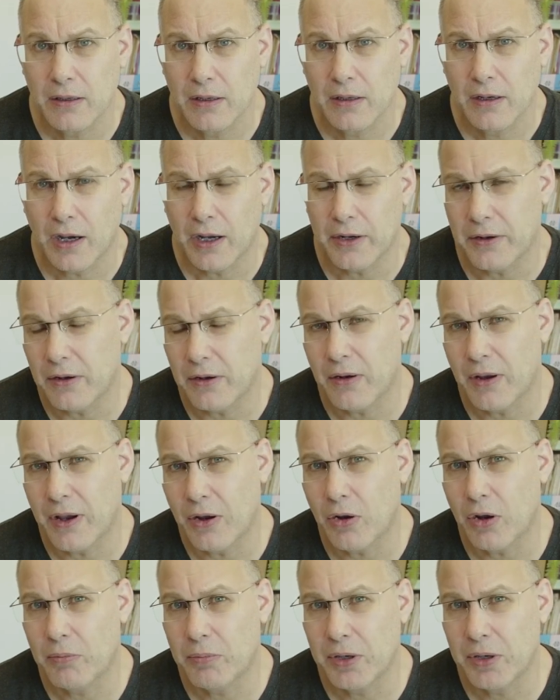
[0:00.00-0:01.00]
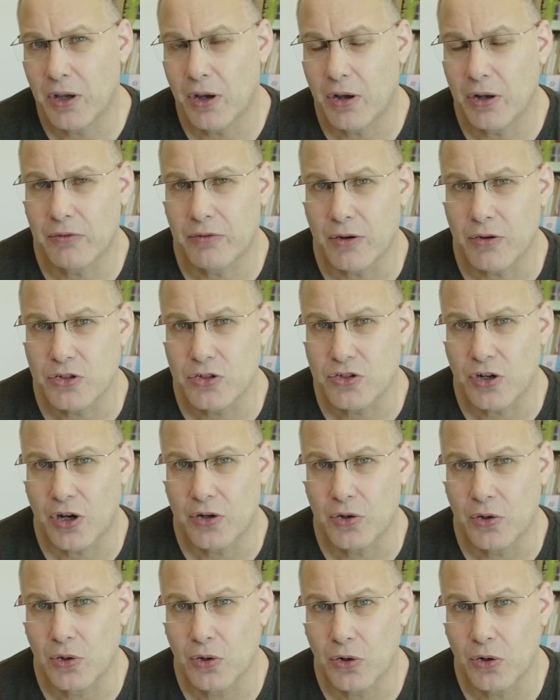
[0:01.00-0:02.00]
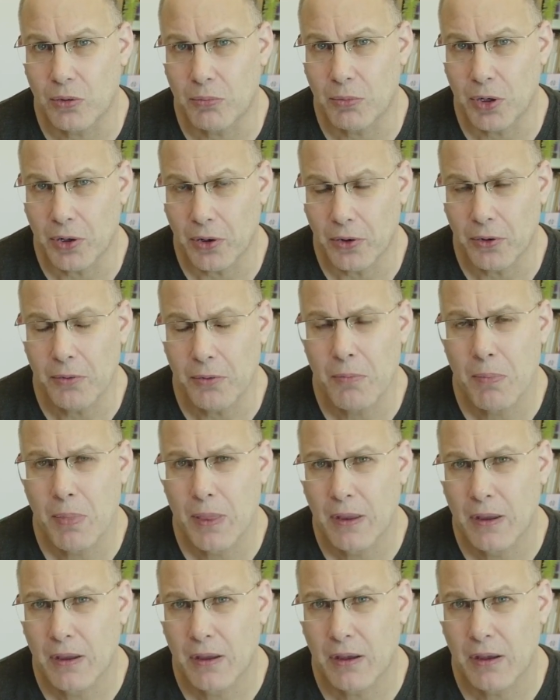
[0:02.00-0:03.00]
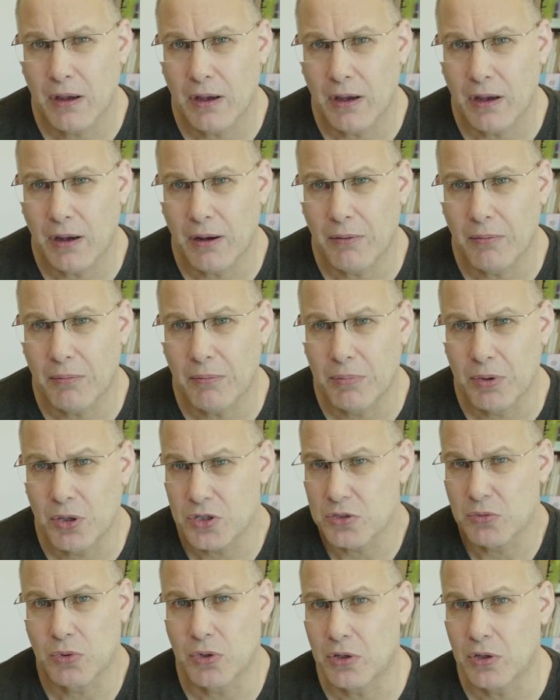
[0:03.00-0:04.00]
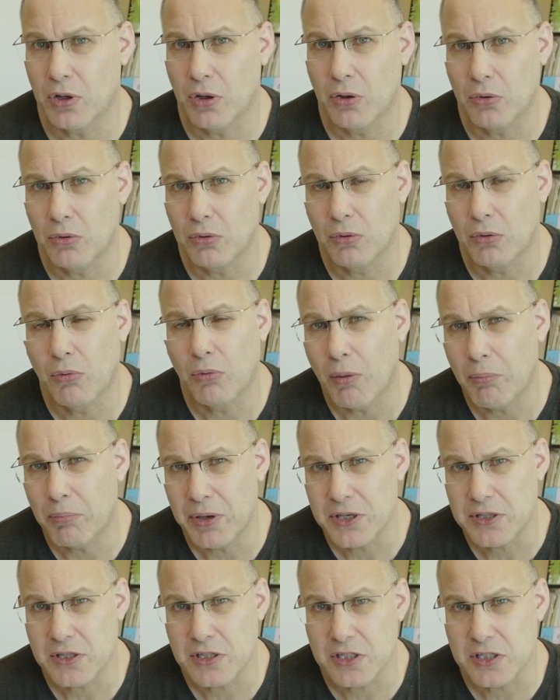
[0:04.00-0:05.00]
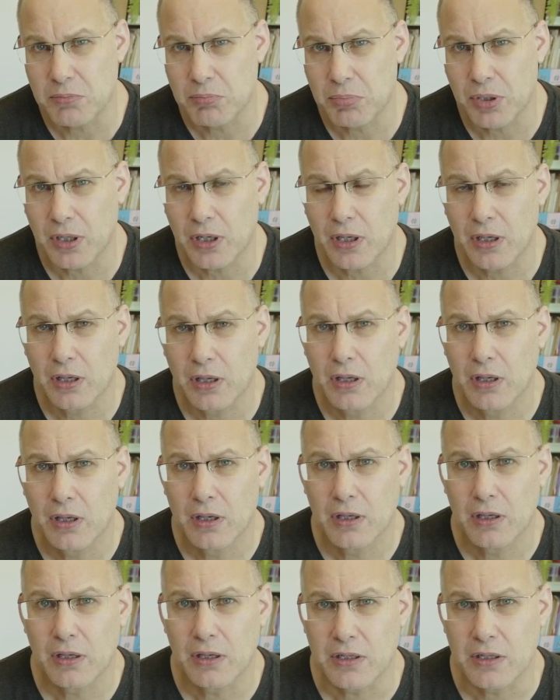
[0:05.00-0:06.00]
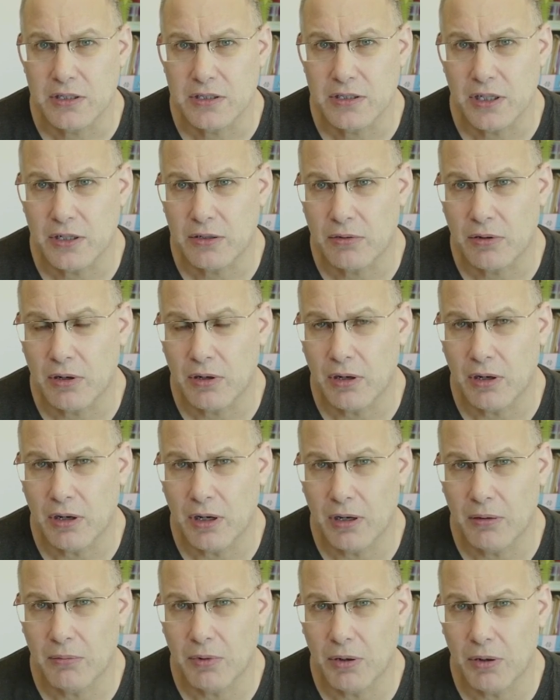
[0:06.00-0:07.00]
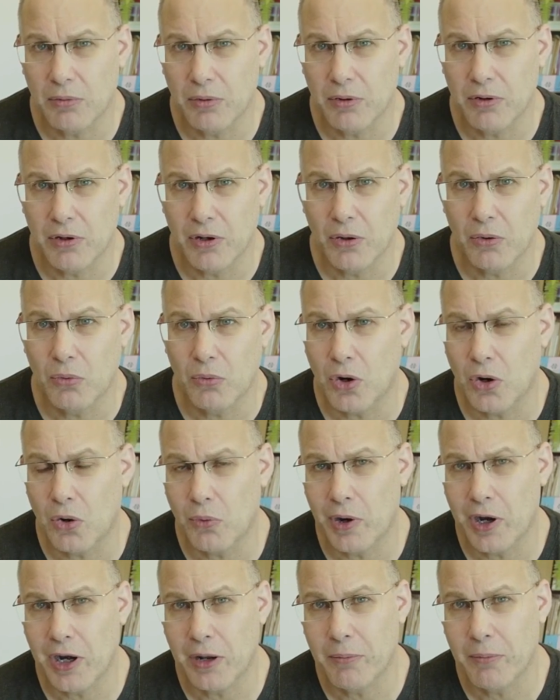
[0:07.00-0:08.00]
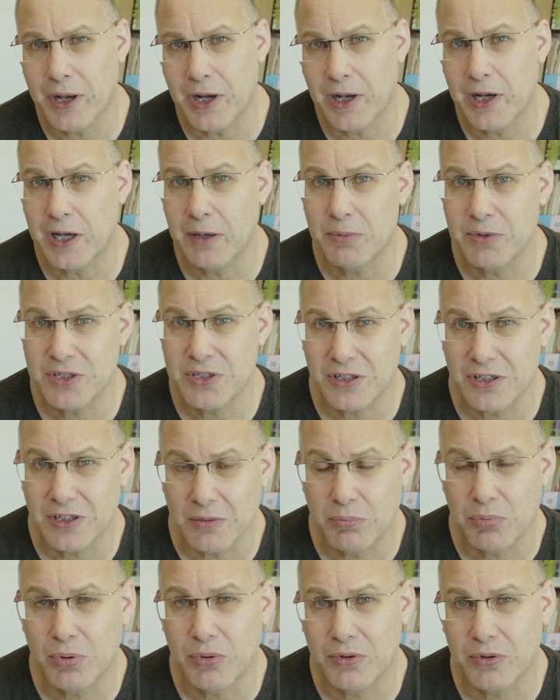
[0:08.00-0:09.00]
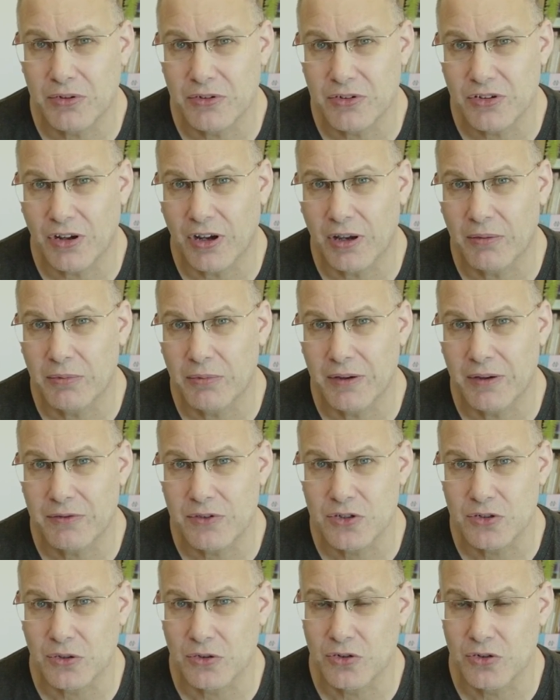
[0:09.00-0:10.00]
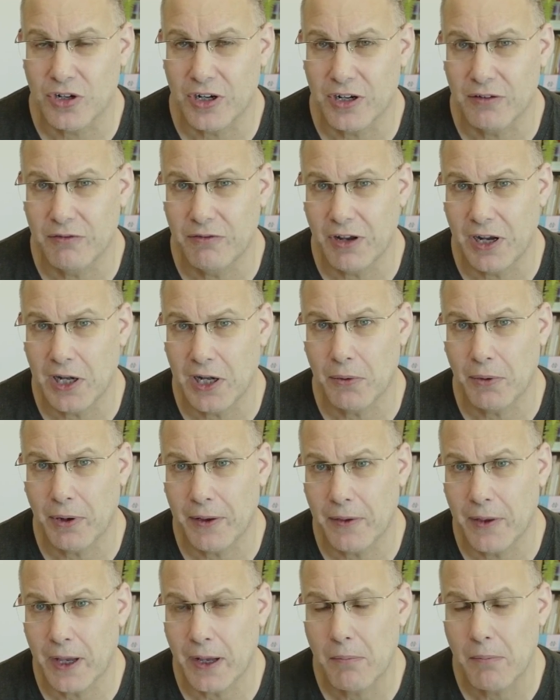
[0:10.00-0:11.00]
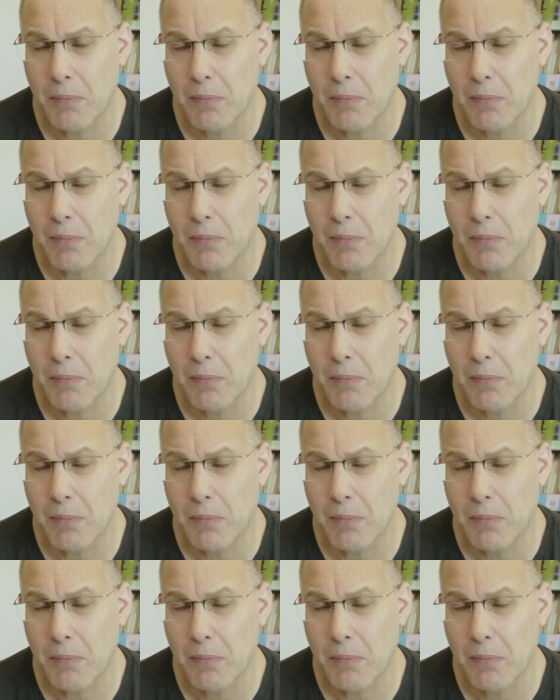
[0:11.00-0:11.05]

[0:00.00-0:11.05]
don't know how I'd be going if I was trying to learn on my own, because I wouldn't know what pieces to pick, etc. I wouldn't know what grade I'm at any particular point in time. You have to sort of try and evaluate that.